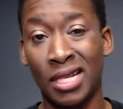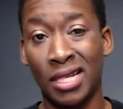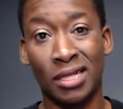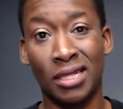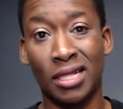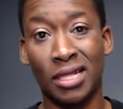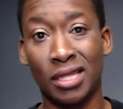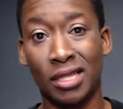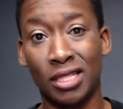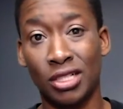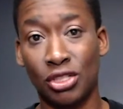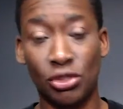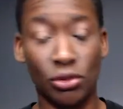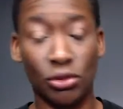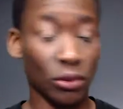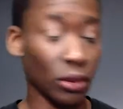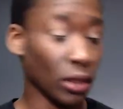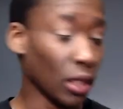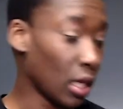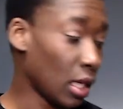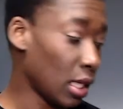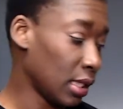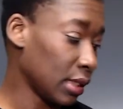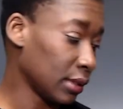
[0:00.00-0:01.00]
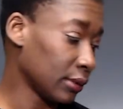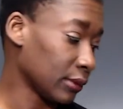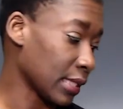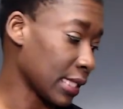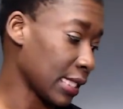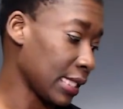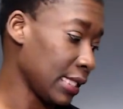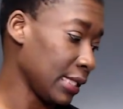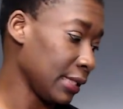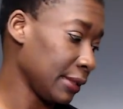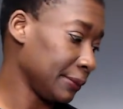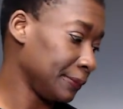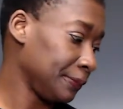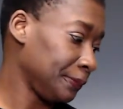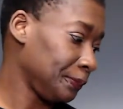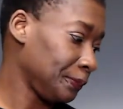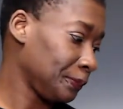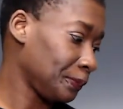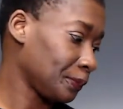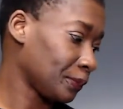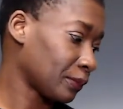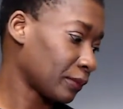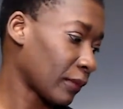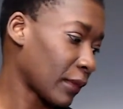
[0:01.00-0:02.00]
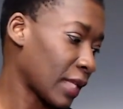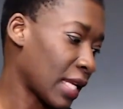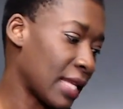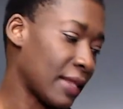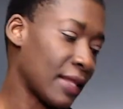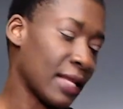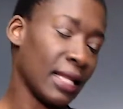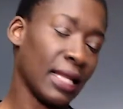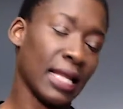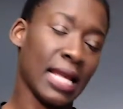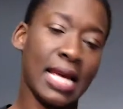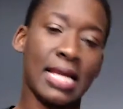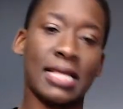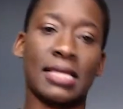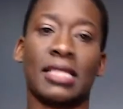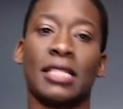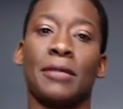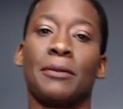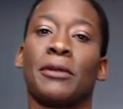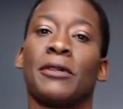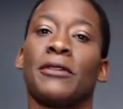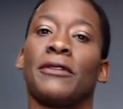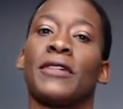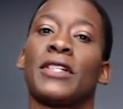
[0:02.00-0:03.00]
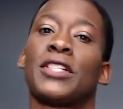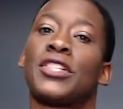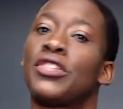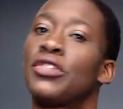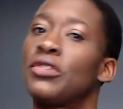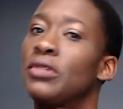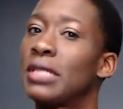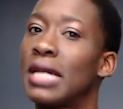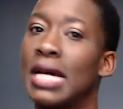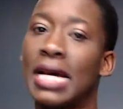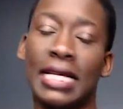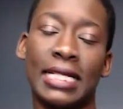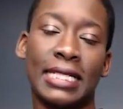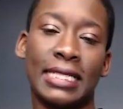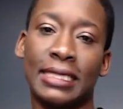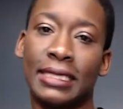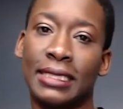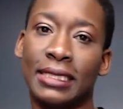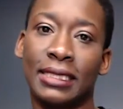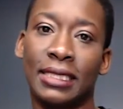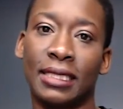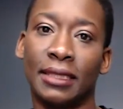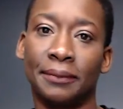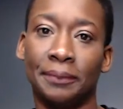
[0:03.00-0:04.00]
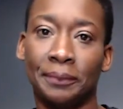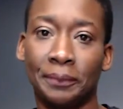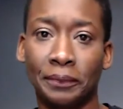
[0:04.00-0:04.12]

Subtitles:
nothing too long, right? And then lastly, professional guidance.